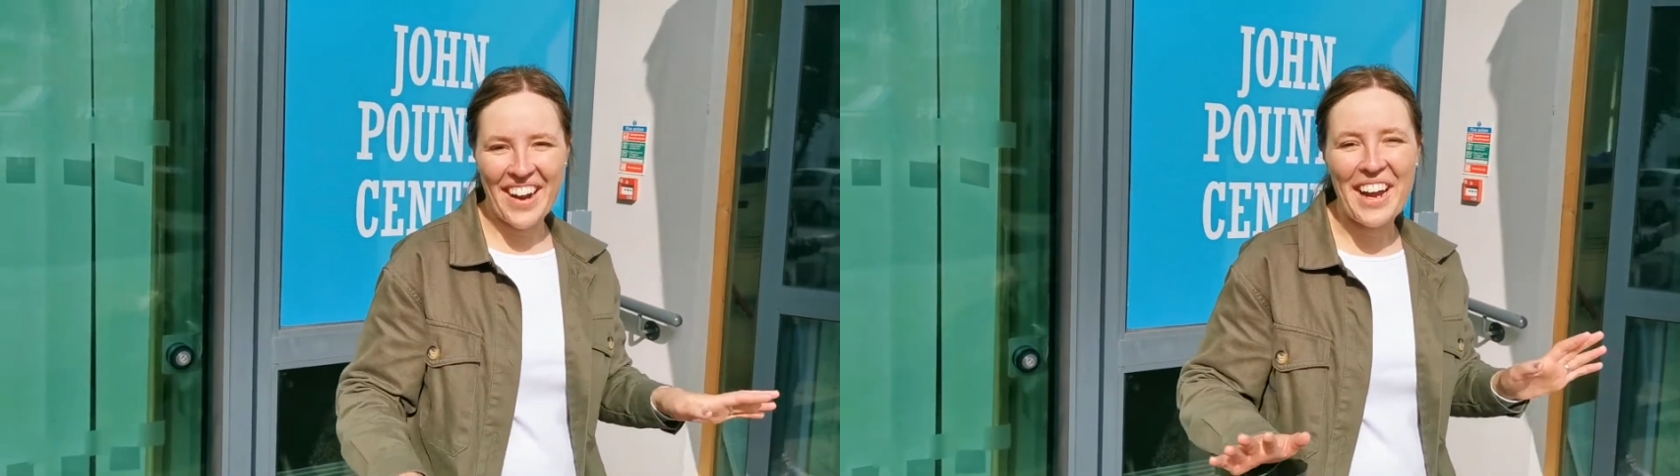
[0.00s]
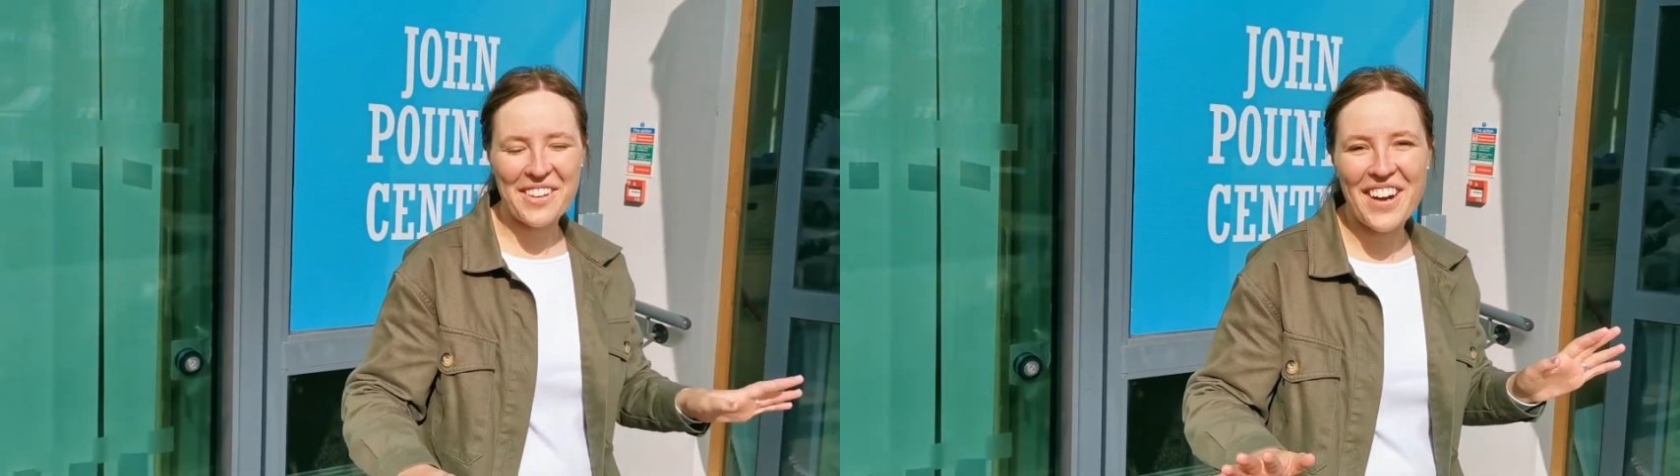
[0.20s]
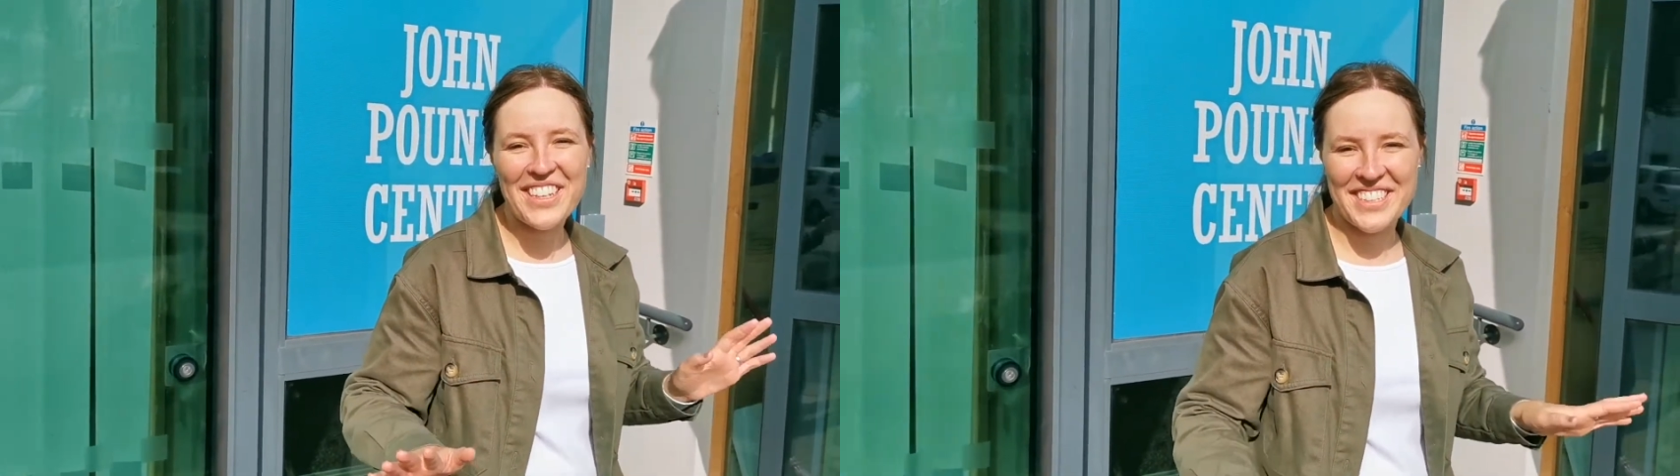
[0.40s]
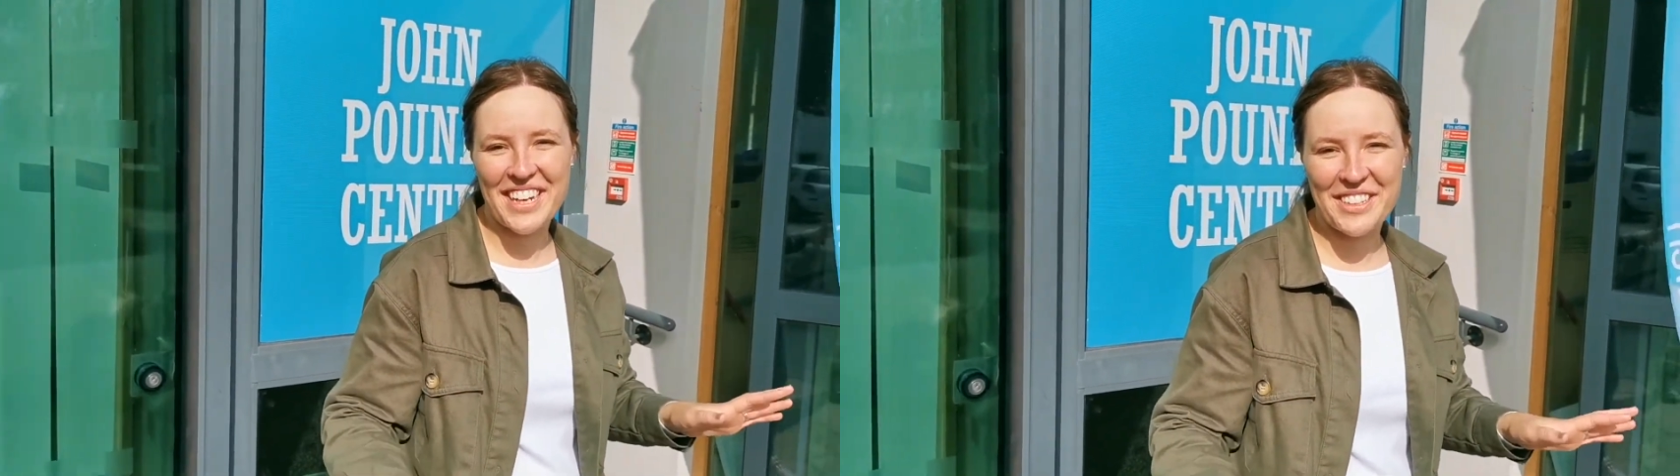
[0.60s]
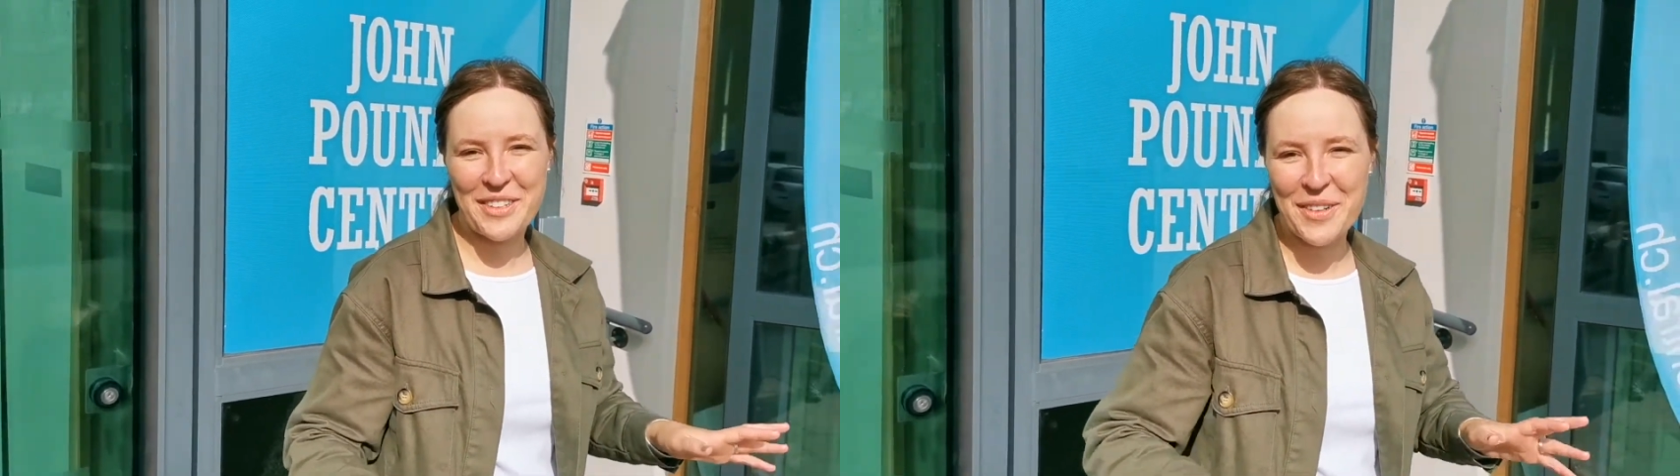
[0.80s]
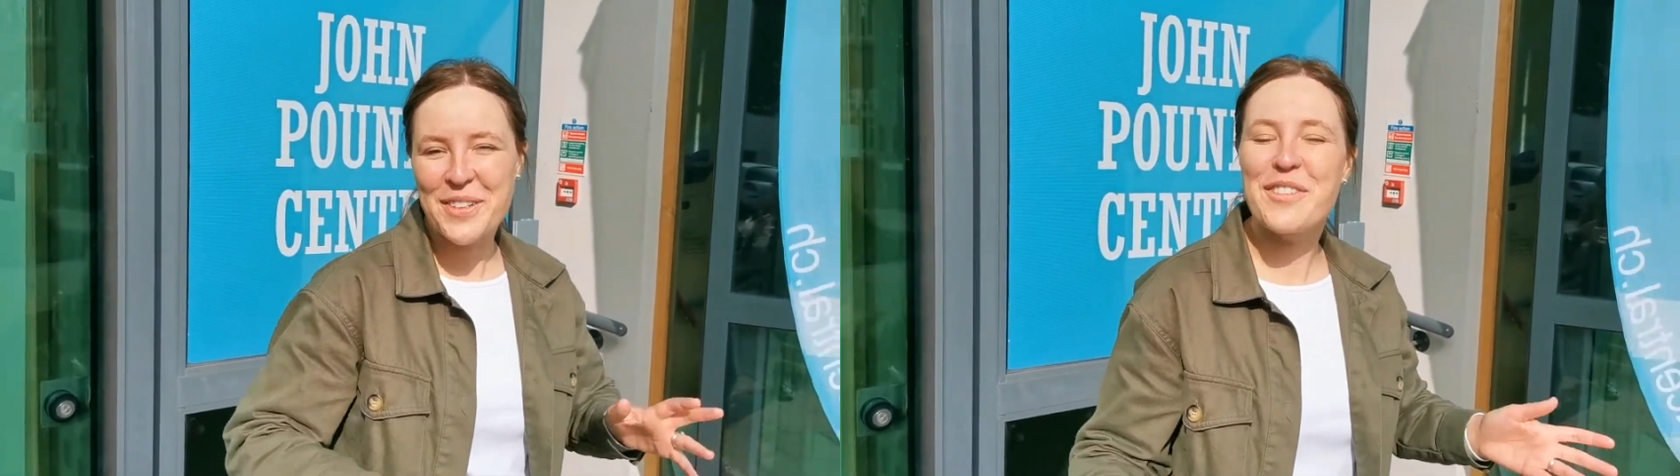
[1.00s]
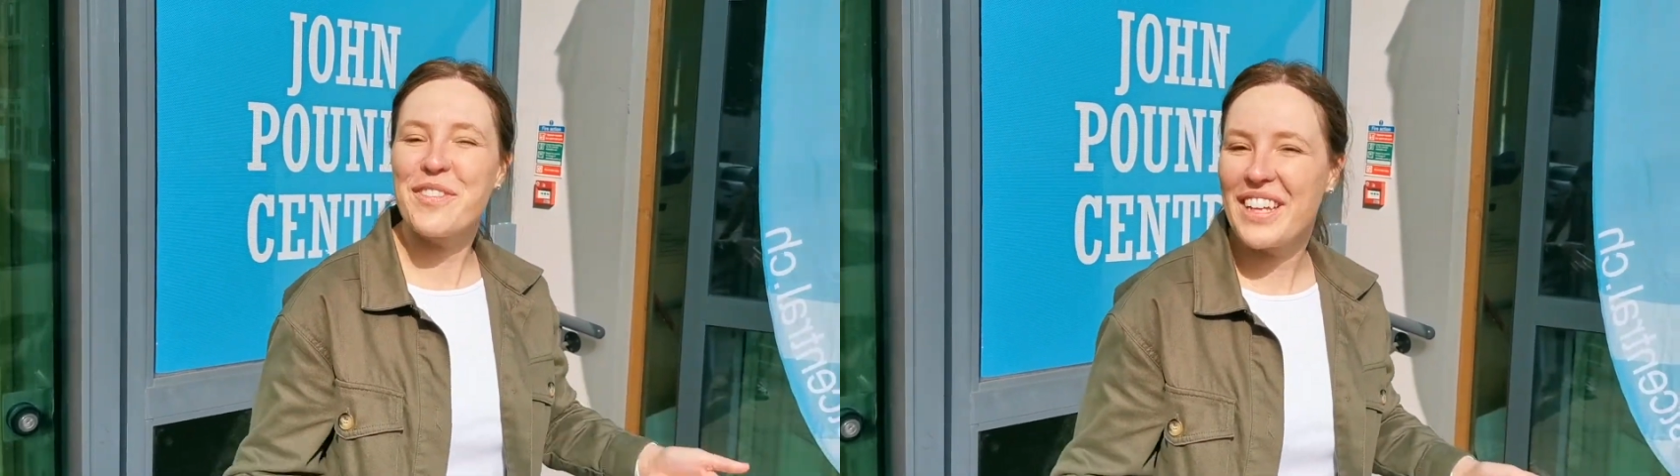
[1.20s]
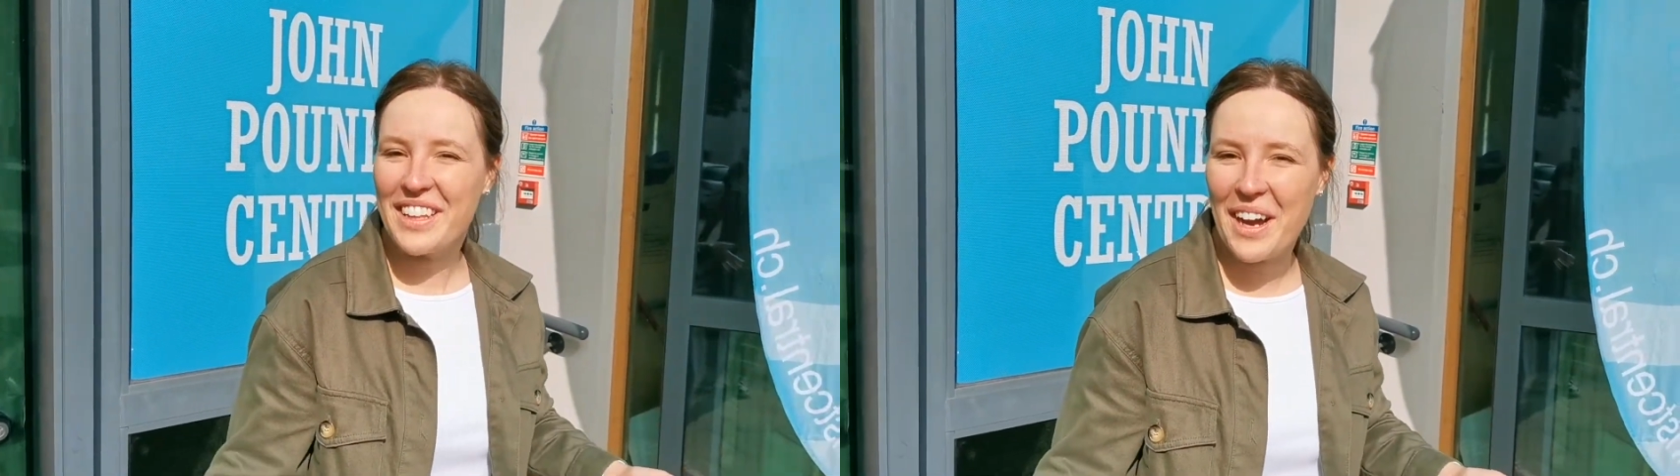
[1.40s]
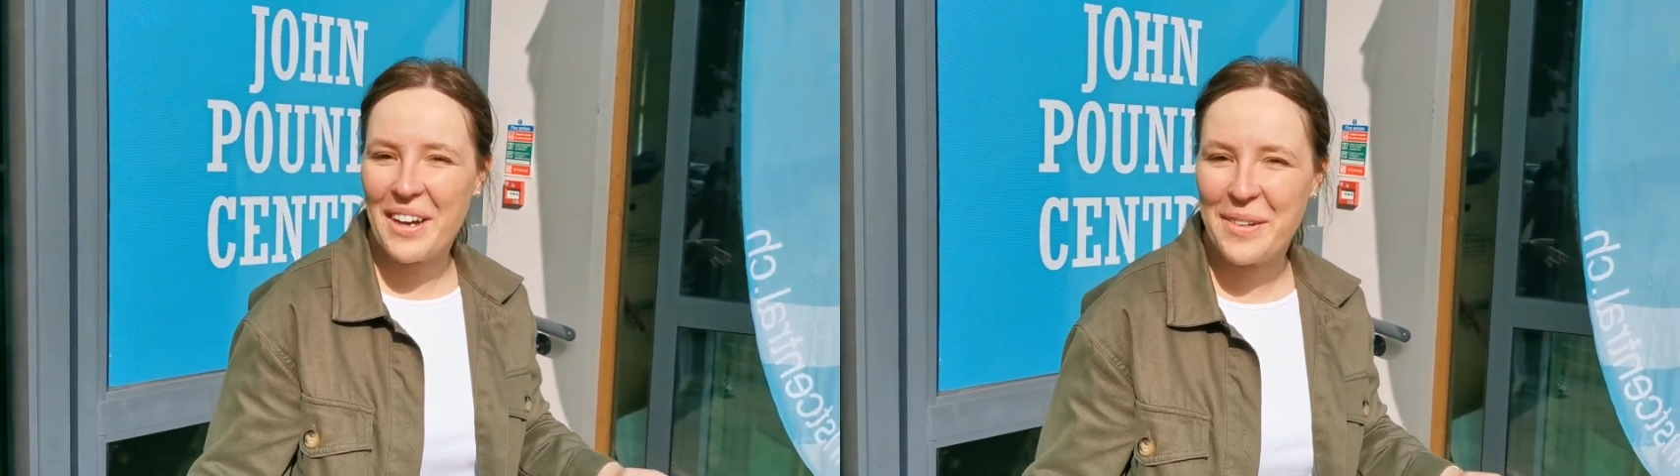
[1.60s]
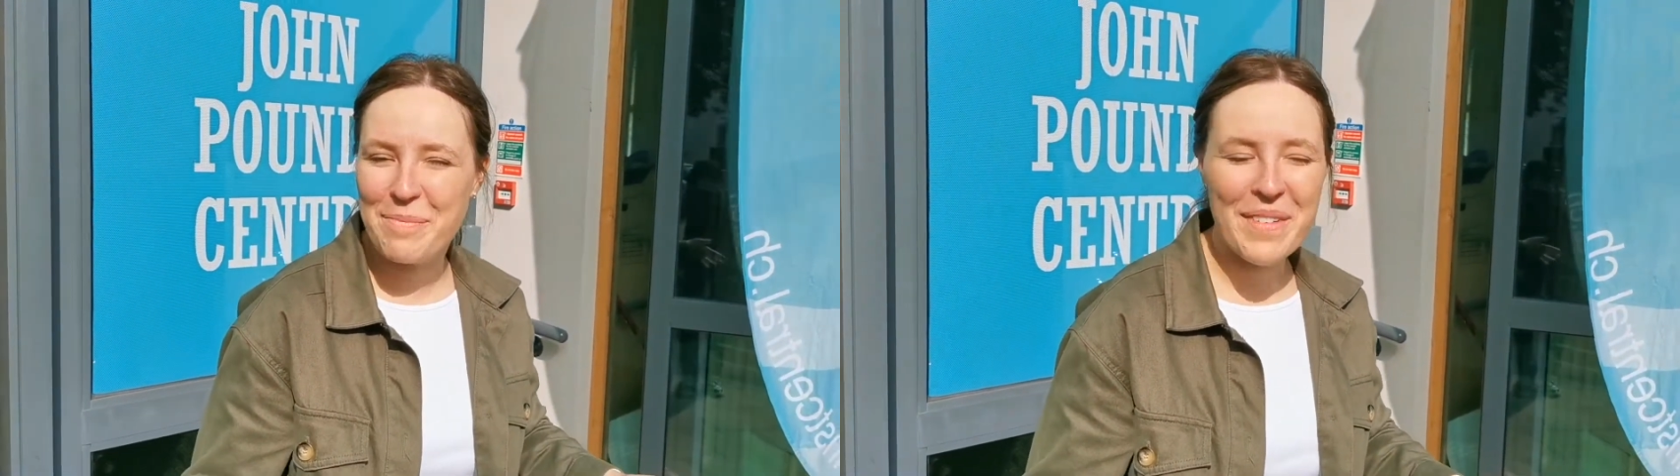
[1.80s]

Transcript: at Christ Central to feel at home,